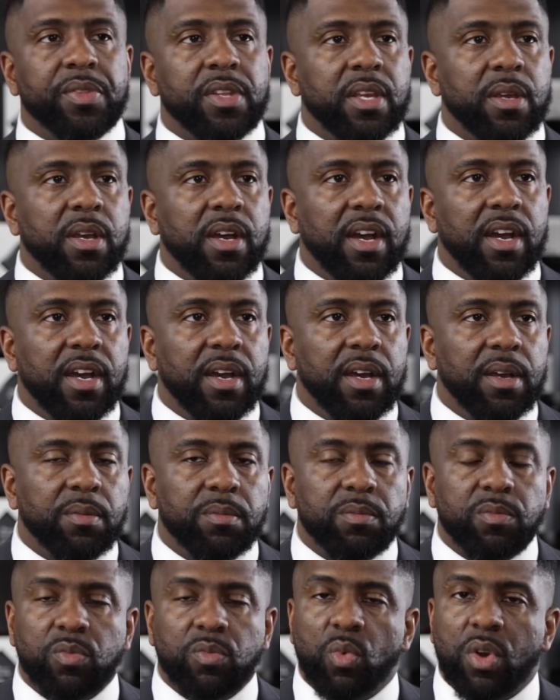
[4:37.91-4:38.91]

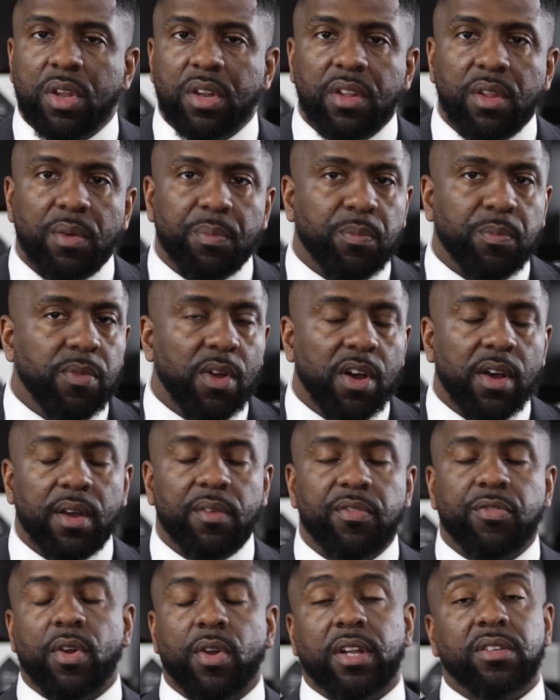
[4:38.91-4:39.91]
One of the
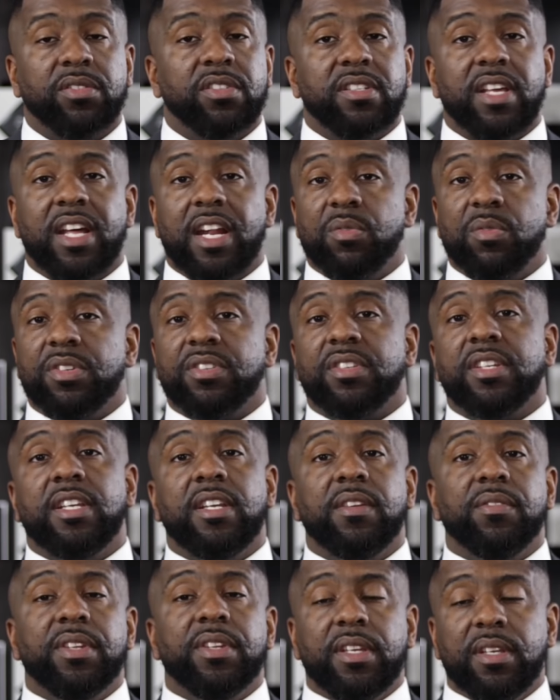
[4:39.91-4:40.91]
fragrances that I
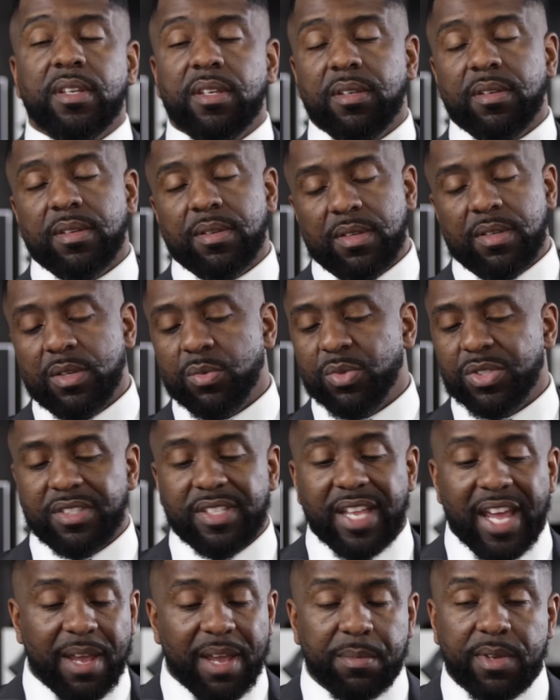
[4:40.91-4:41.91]
received, it was
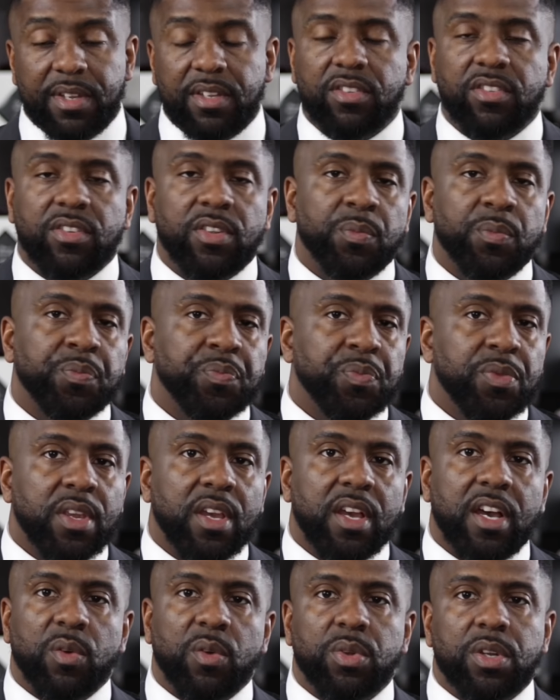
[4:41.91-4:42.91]
damaged
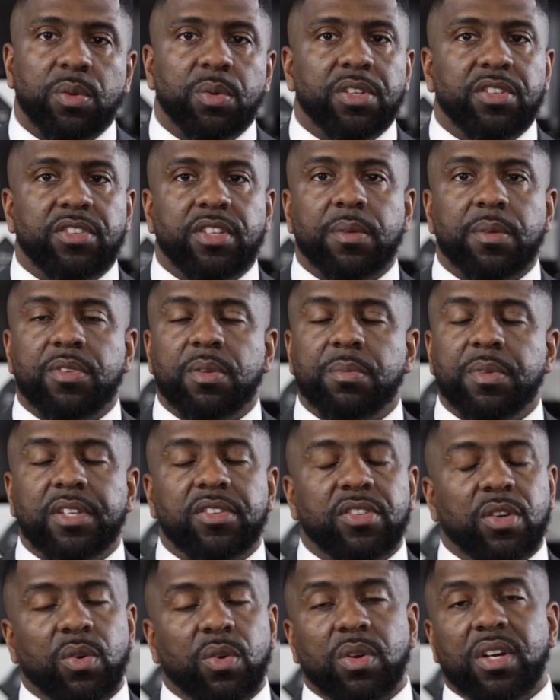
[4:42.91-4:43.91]
when it was shipped to me.
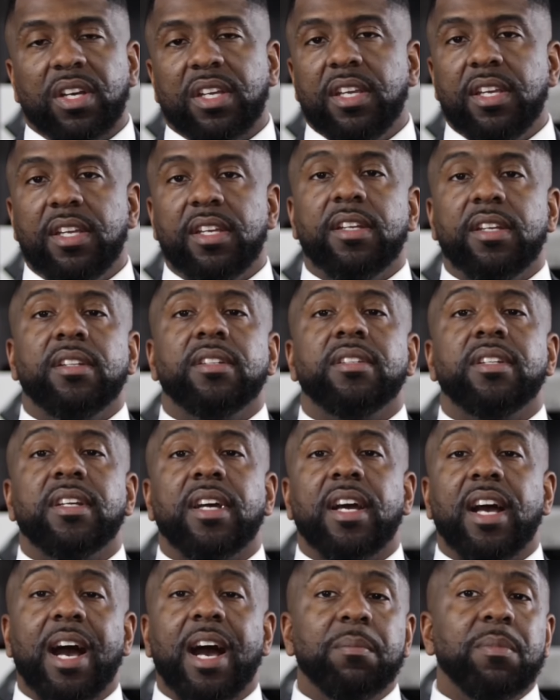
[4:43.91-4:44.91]
So again,
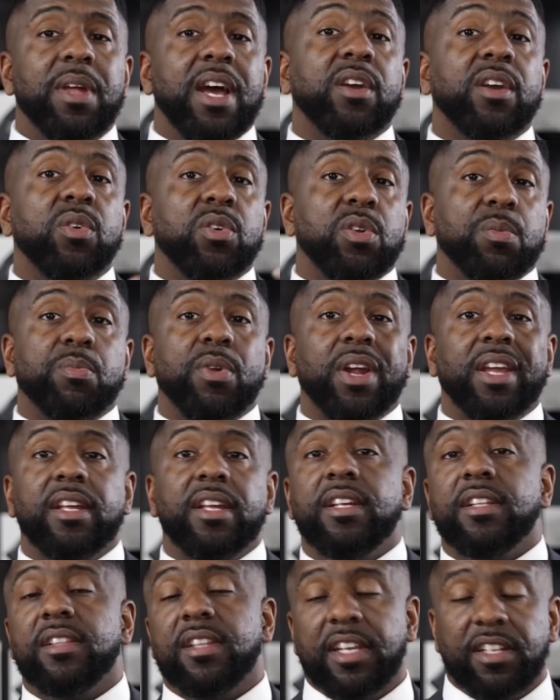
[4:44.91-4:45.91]
I'm not going to bring
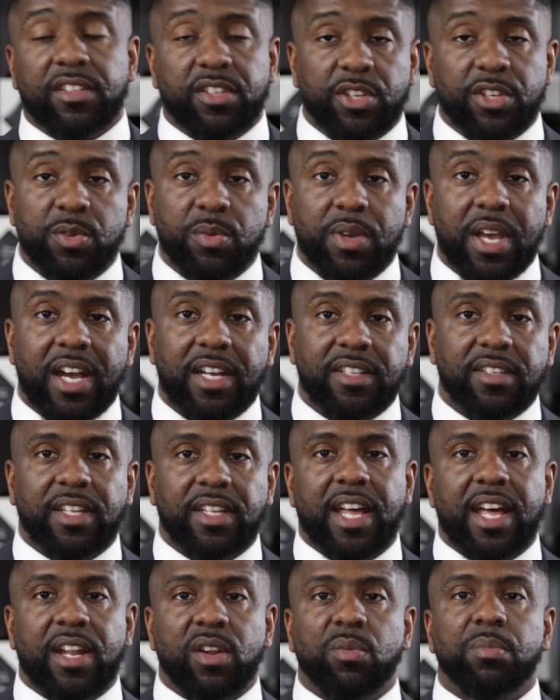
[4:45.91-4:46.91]
anything to you guys that
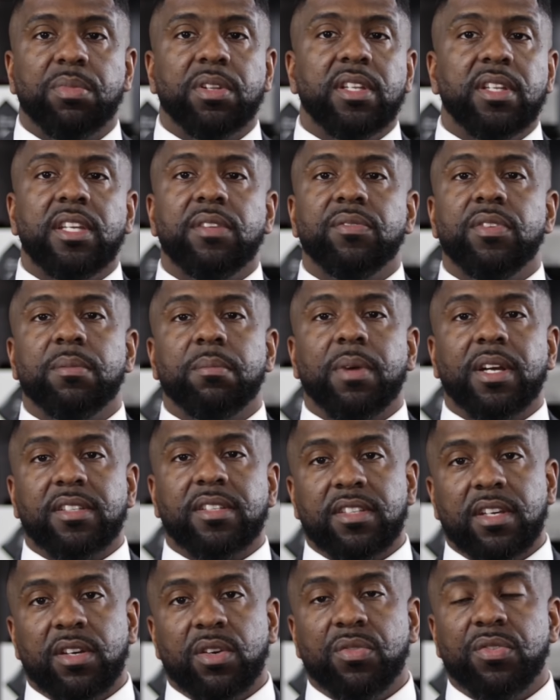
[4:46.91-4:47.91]
I don't believe in
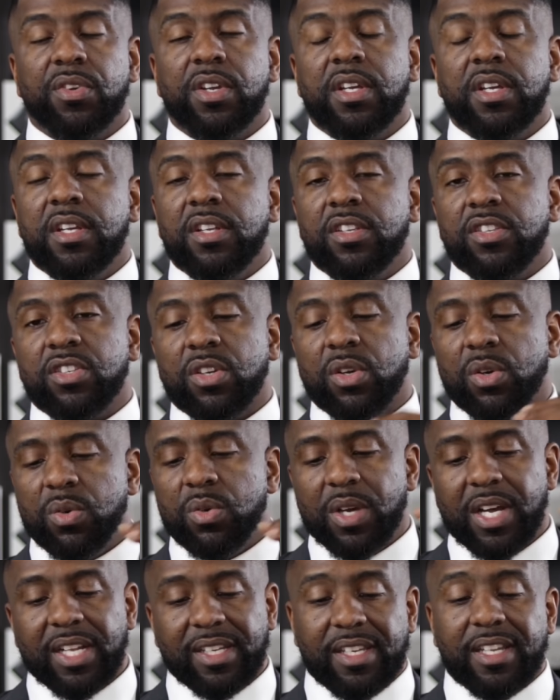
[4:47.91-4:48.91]
myself. So
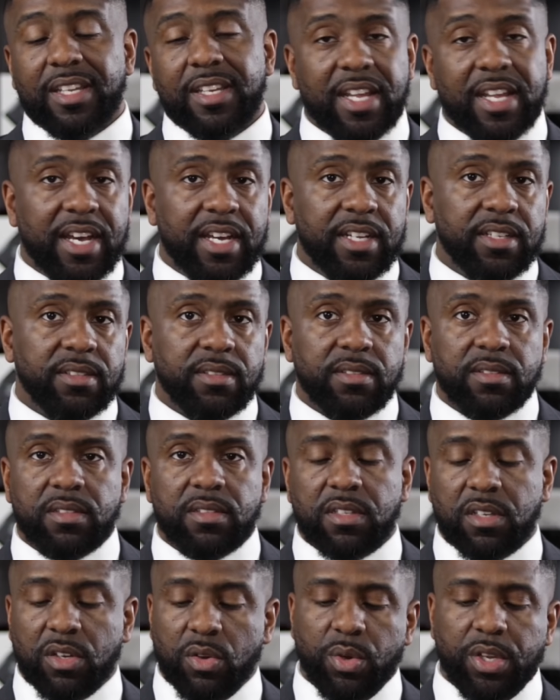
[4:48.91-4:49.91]
I did not
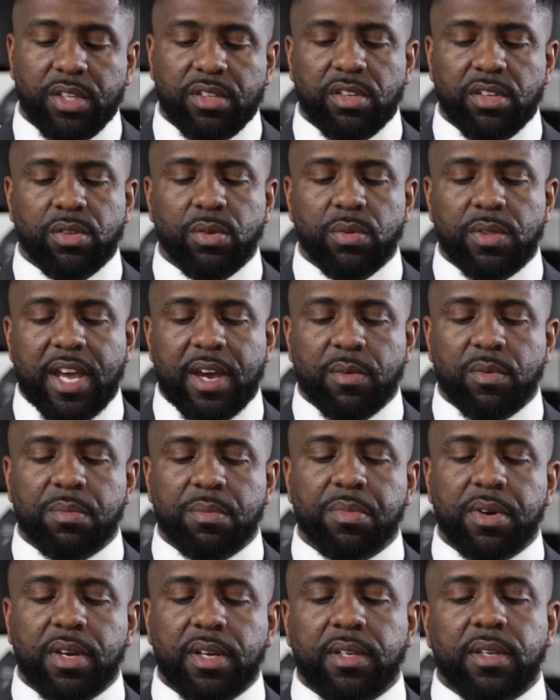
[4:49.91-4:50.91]
agreed to do that one,
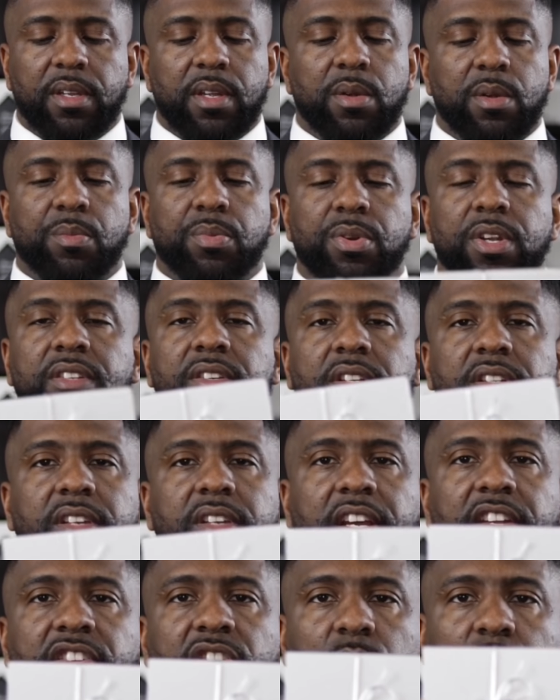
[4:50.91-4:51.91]
but
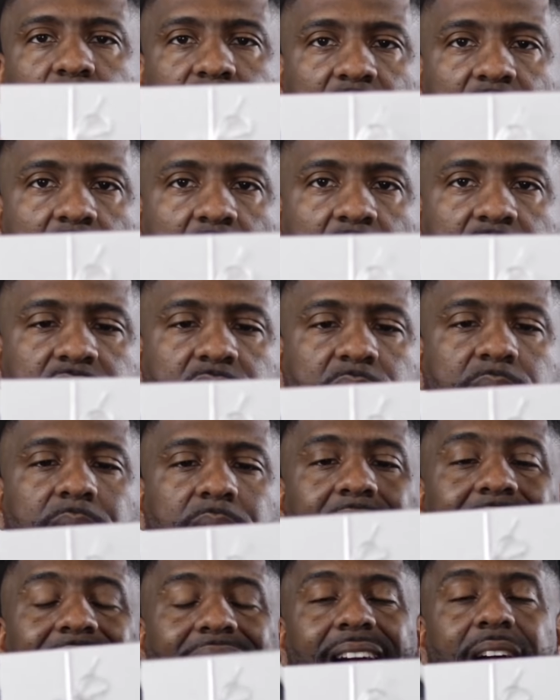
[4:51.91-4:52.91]
presentation was awesome.
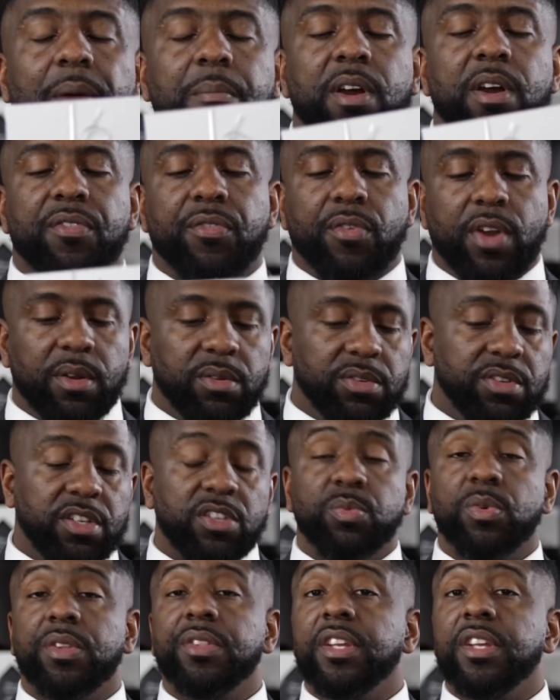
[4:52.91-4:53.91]
I got my fragrances
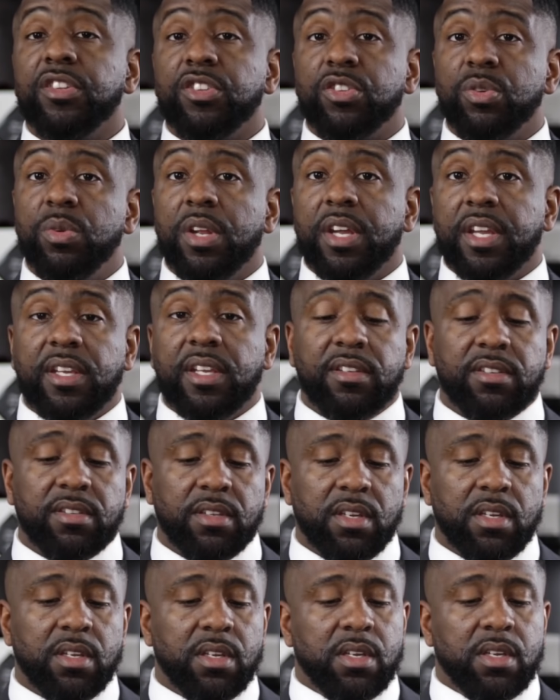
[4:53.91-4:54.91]
within 2 days.
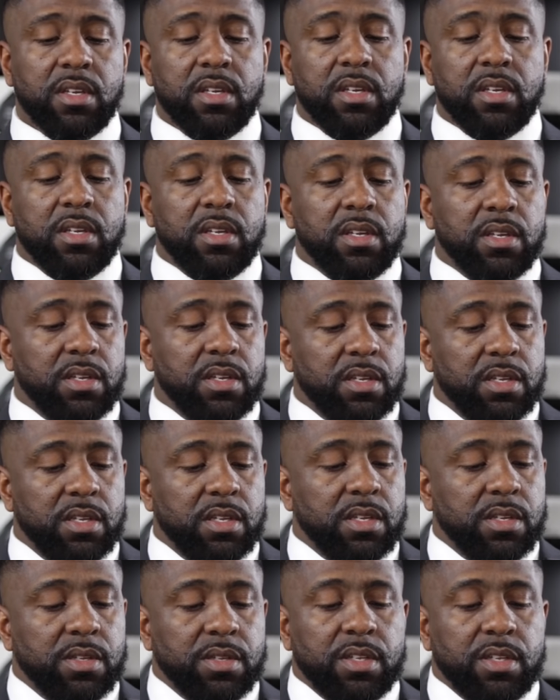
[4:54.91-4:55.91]

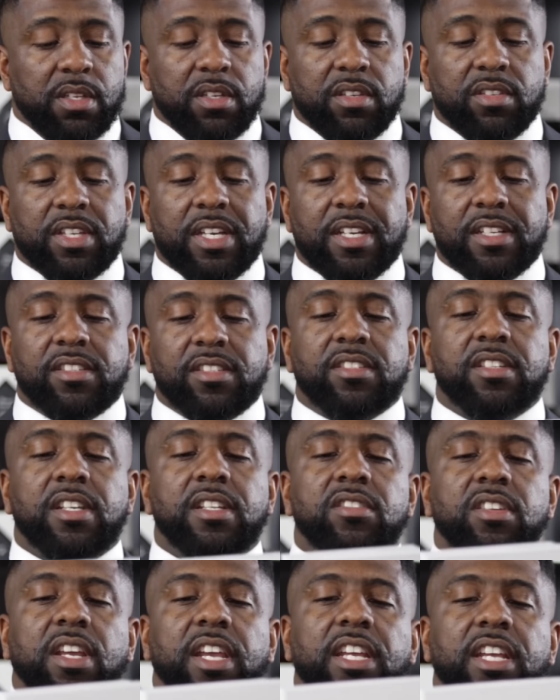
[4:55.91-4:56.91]
It says
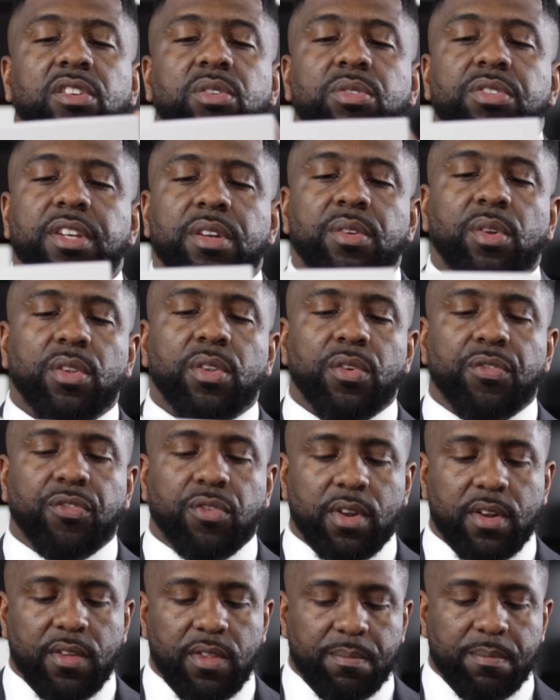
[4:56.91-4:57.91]
Scents Angels here on the
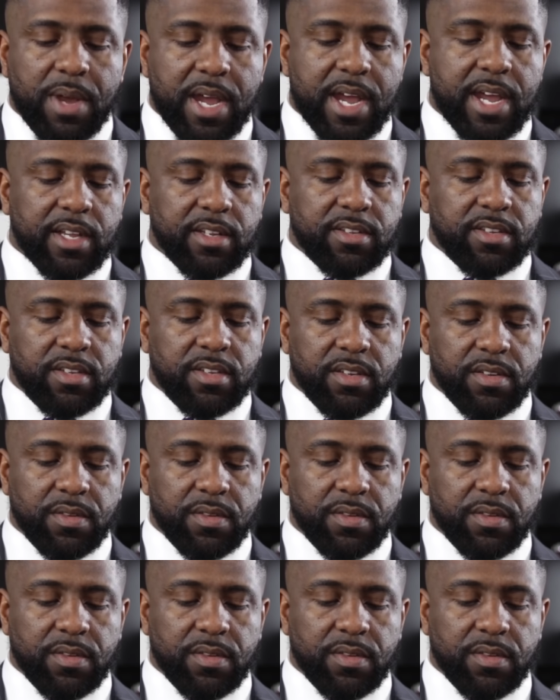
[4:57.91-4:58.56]
front of the box.